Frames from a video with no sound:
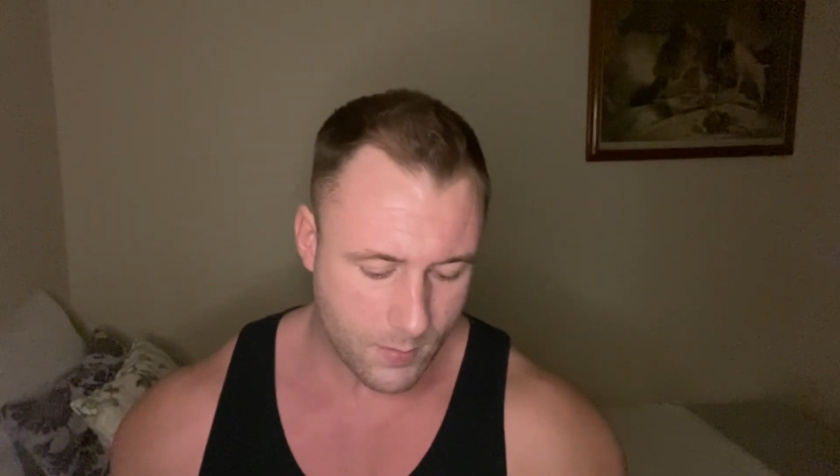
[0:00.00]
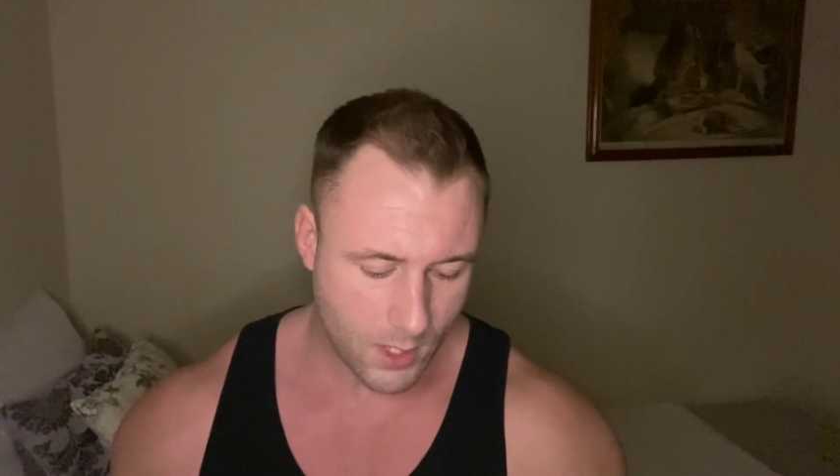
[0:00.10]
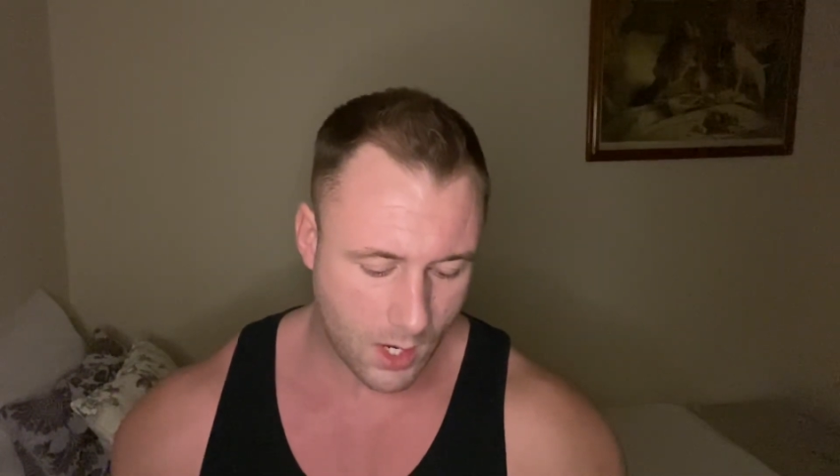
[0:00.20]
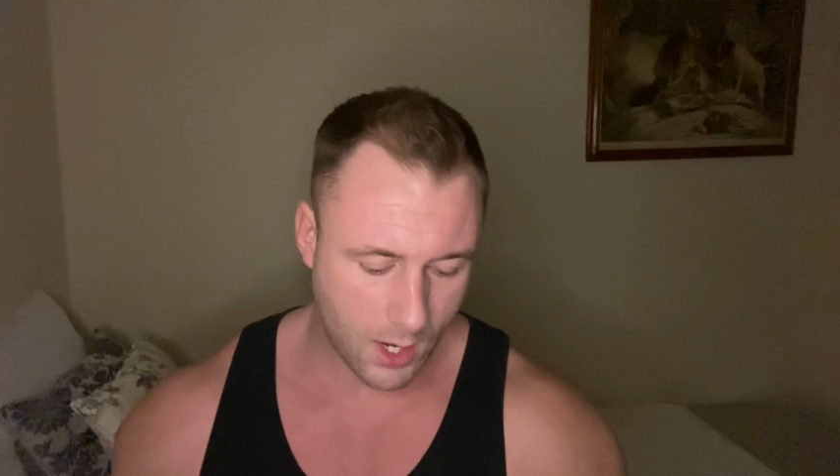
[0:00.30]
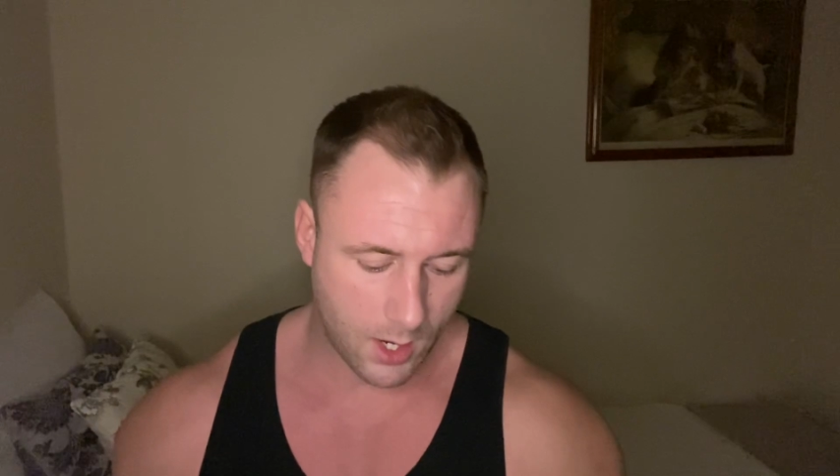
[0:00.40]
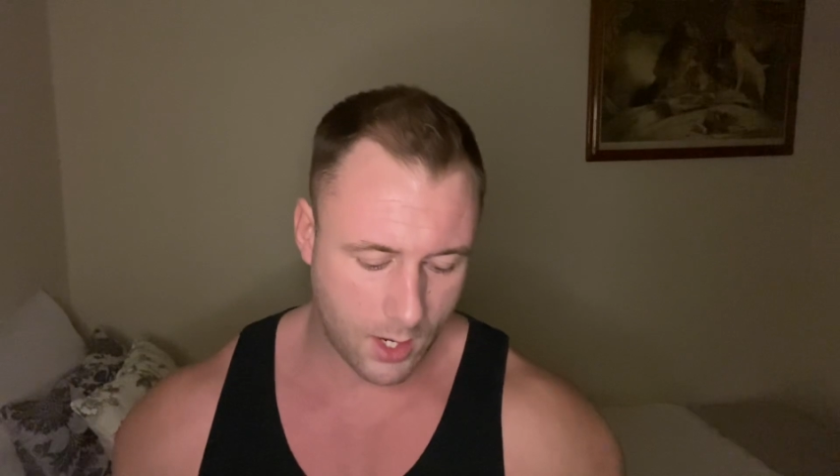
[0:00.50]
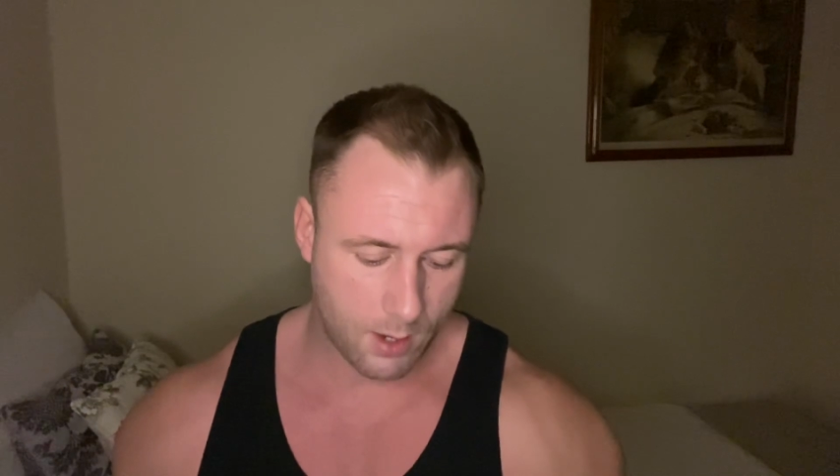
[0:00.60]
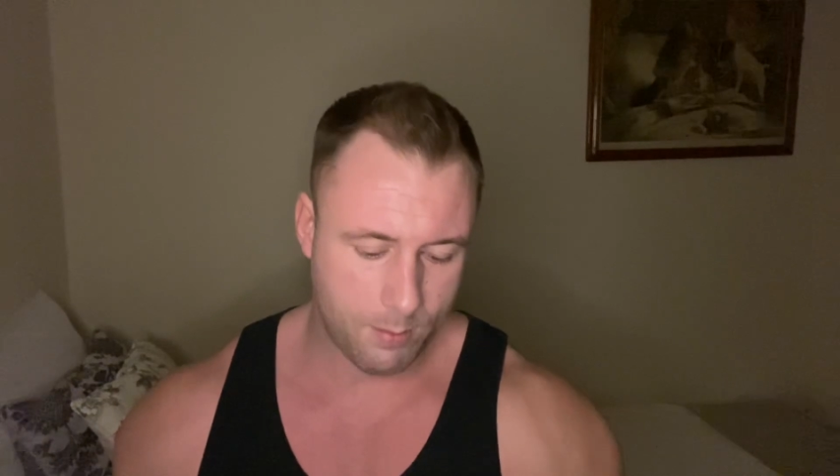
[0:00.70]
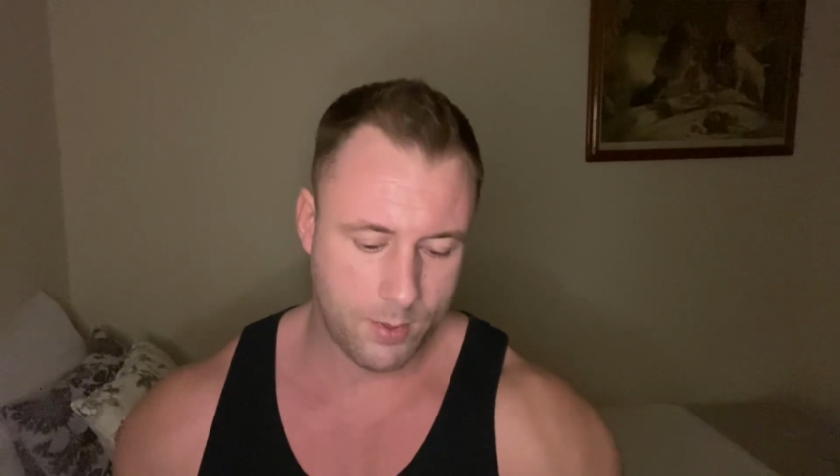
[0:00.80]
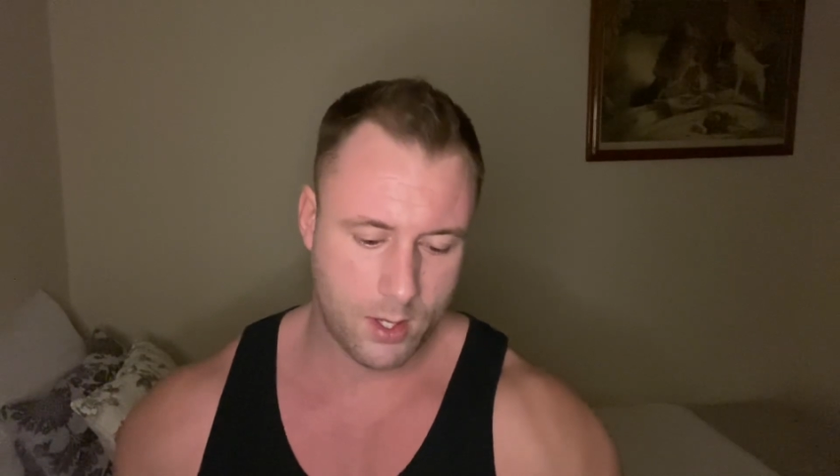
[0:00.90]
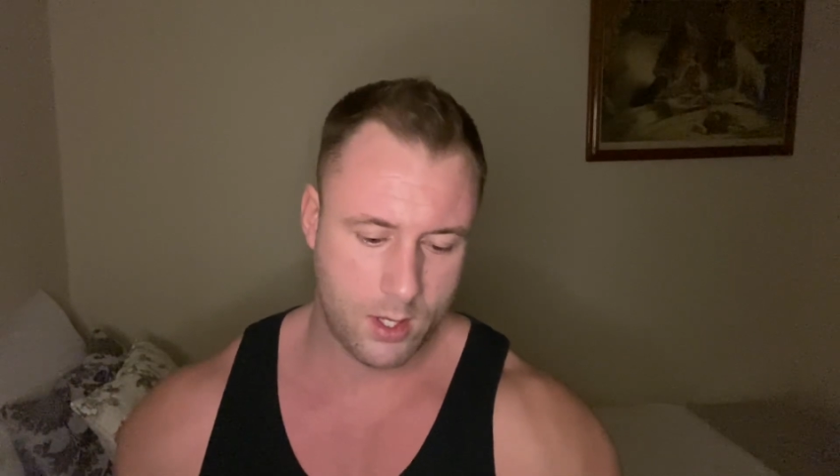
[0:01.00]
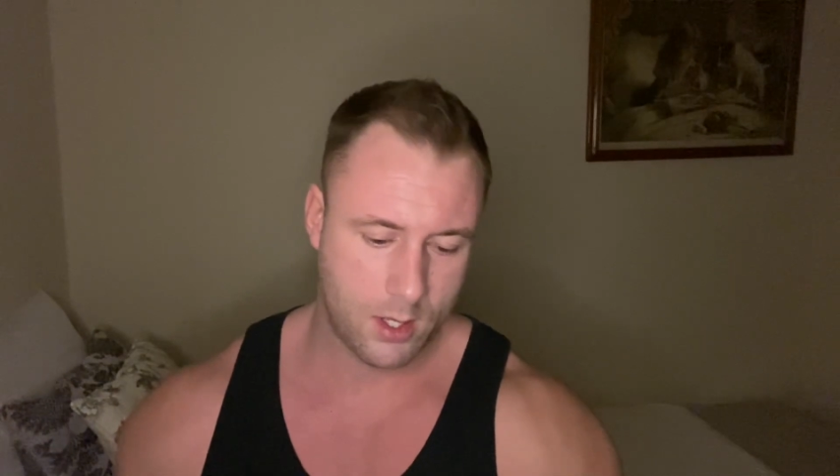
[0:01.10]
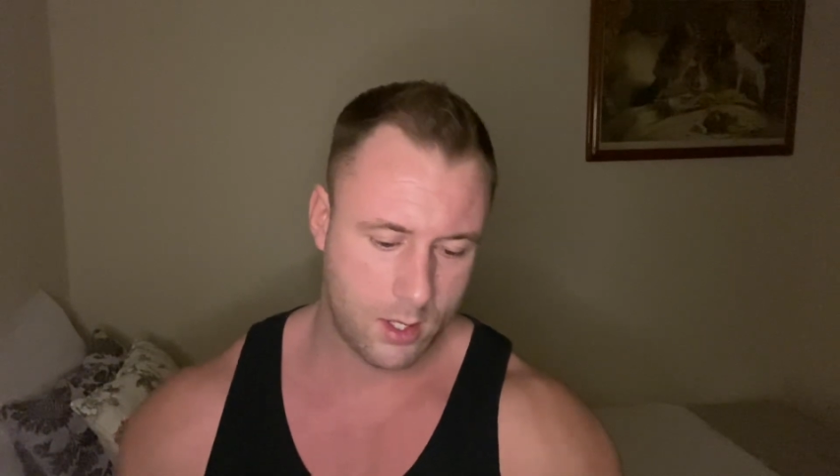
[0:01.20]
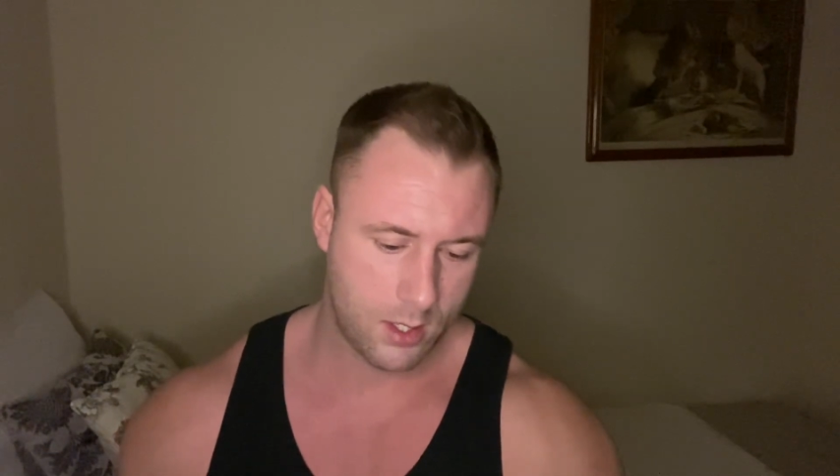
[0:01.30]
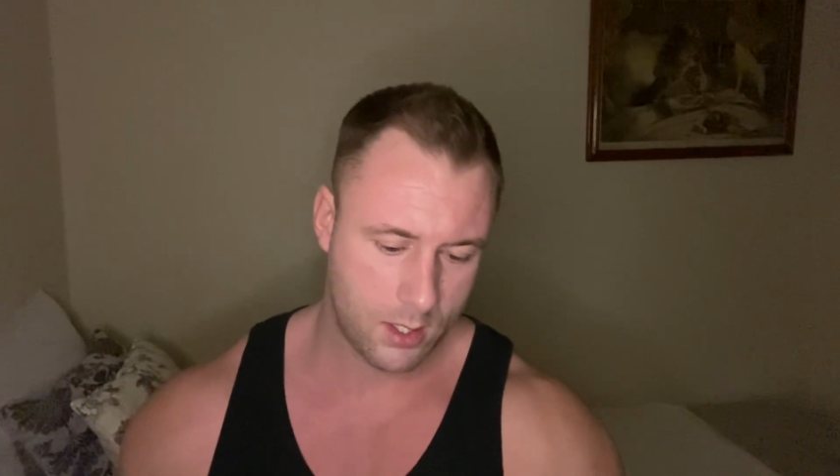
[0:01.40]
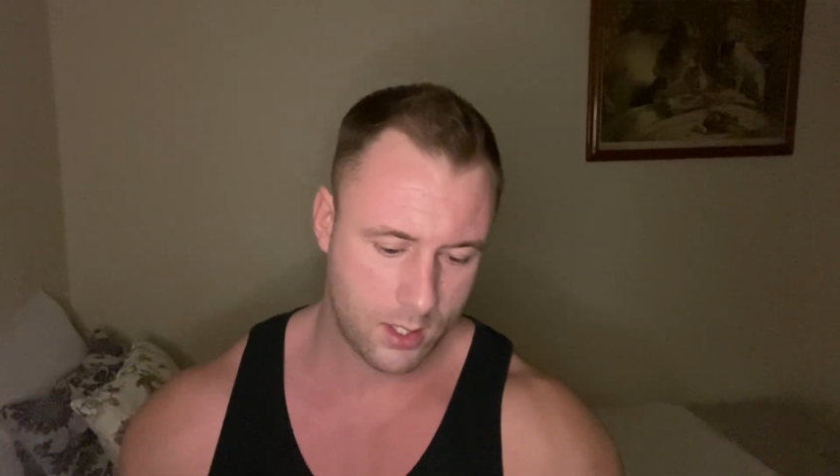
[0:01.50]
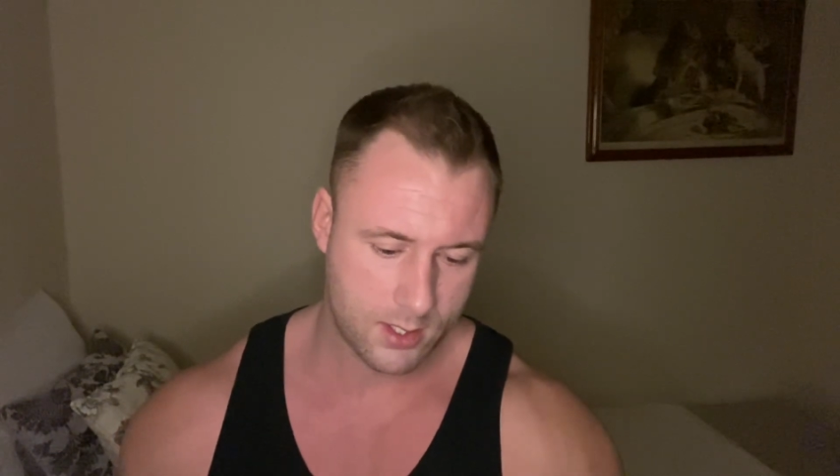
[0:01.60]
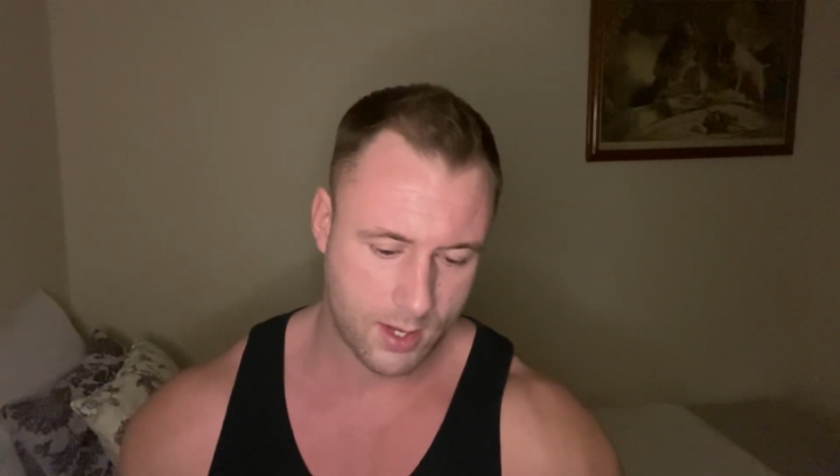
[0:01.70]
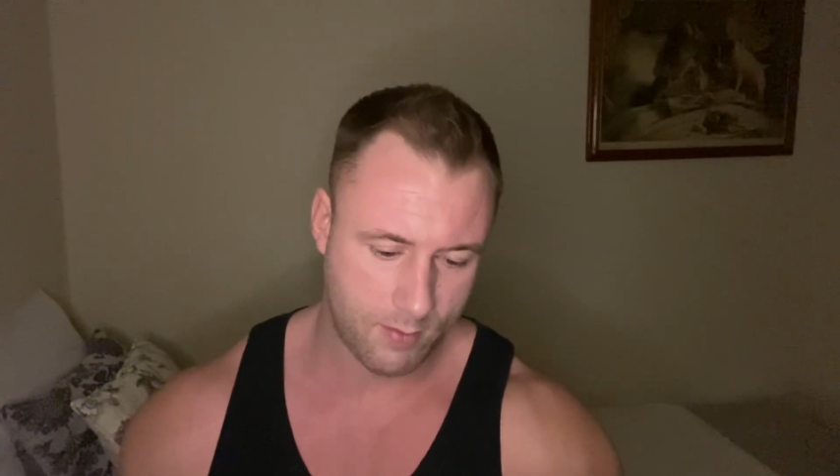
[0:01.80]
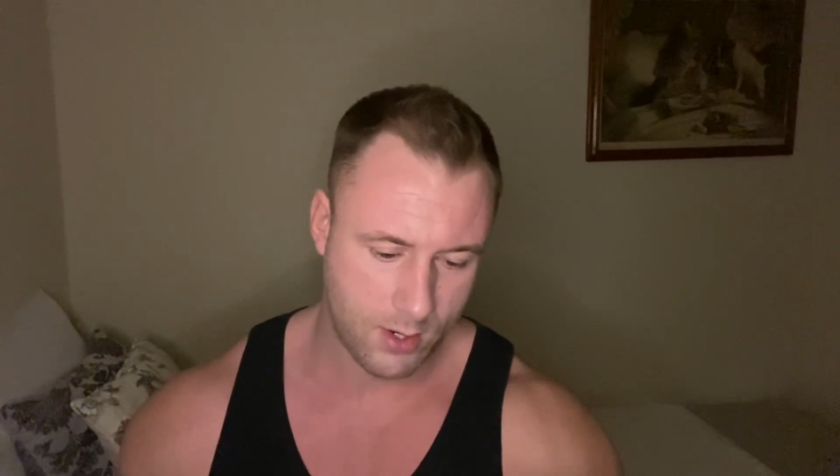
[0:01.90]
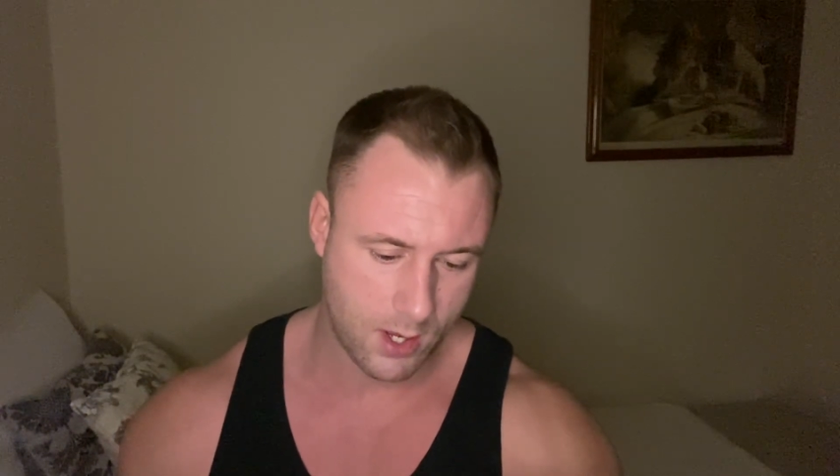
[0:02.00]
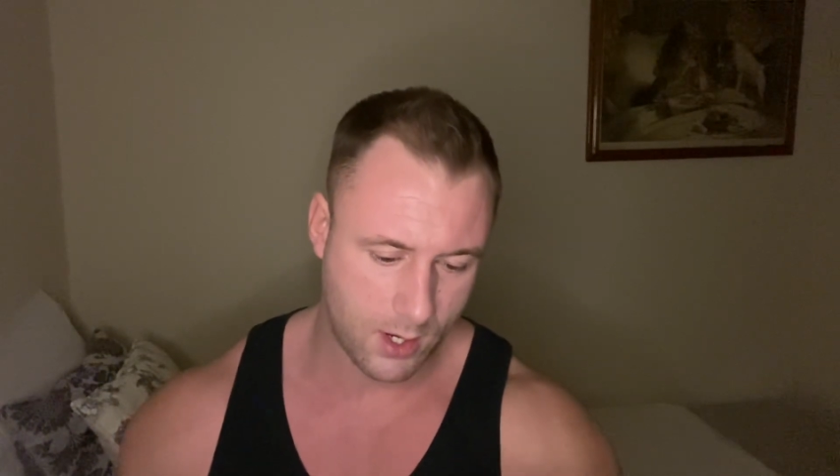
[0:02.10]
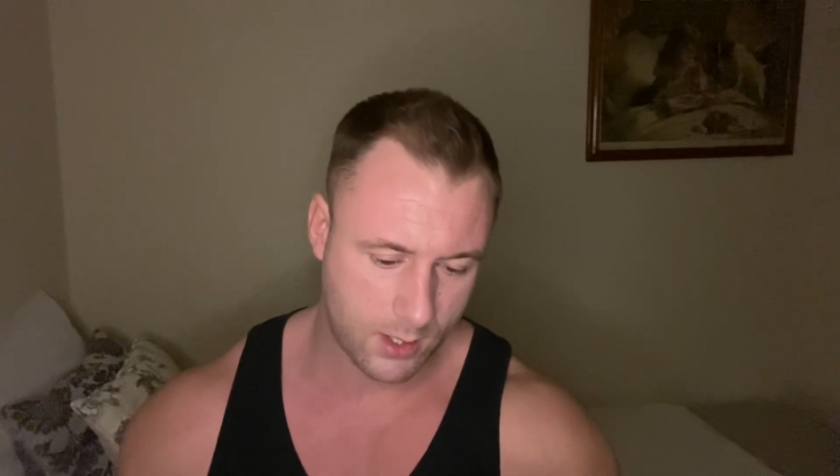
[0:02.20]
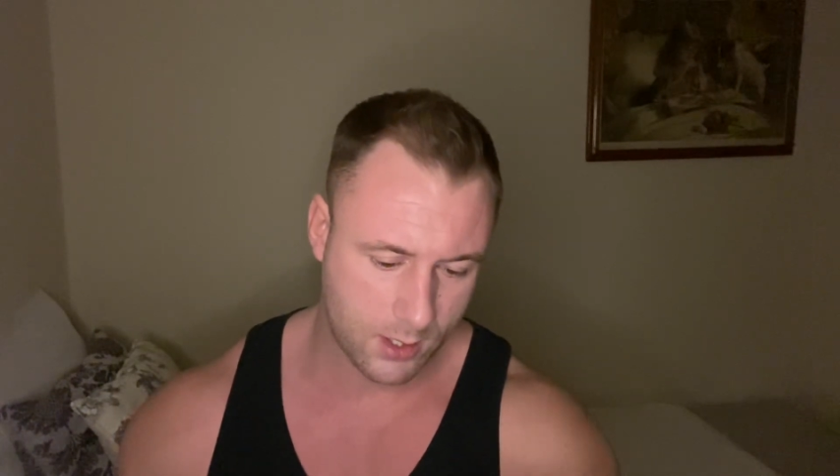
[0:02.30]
Let's have a look.